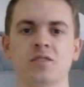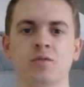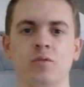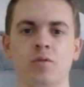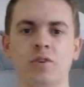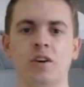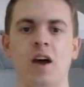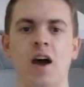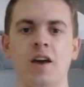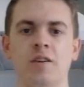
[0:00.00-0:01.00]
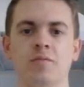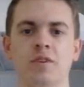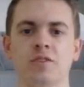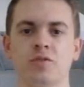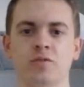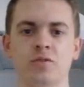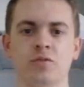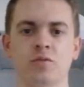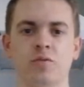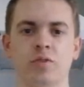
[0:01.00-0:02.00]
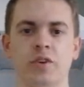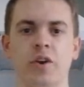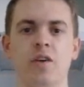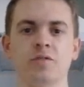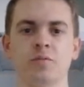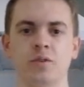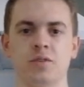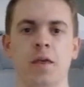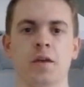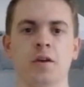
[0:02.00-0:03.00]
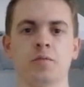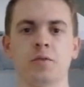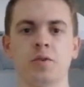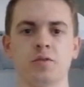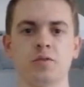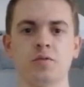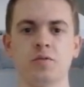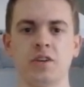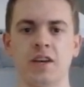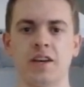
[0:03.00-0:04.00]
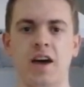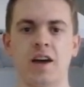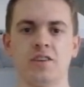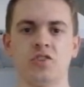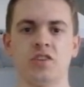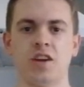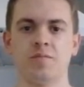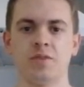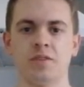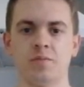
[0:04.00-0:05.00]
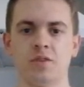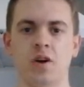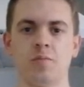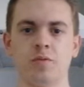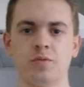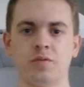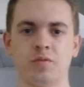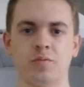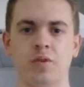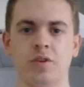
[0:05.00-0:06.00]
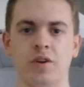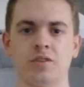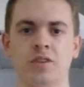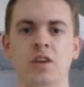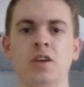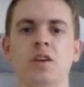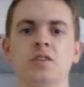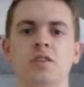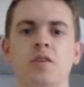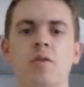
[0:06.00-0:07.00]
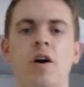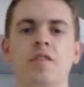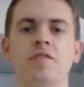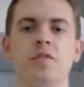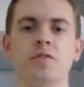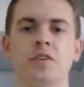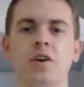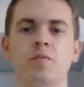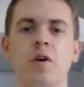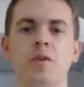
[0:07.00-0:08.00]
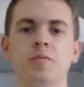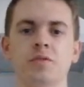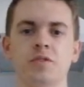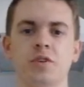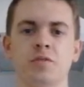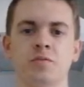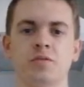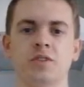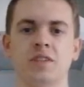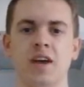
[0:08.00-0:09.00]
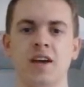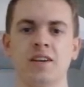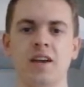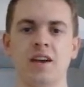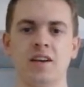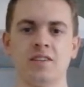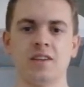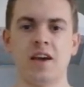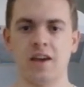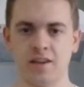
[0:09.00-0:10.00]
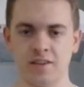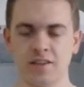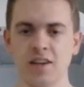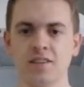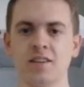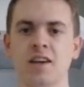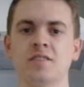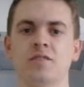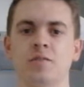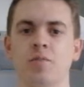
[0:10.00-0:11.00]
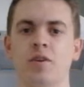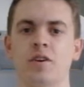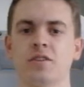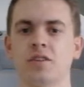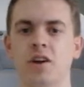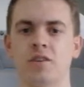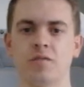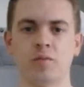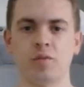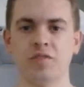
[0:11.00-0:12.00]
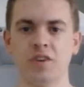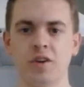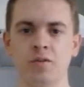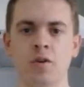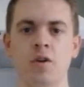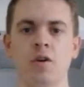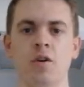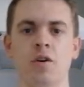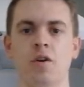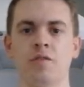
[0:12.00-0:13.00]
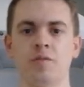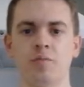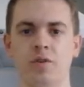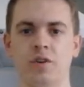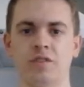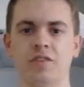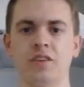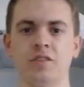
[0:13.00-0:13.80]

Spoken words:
talk and I really enjoyed the talk, and afterwards we got talking and she gave me some samples of the product. So I thought that what I would do today is a taste test of the product and kind of a review of the product for you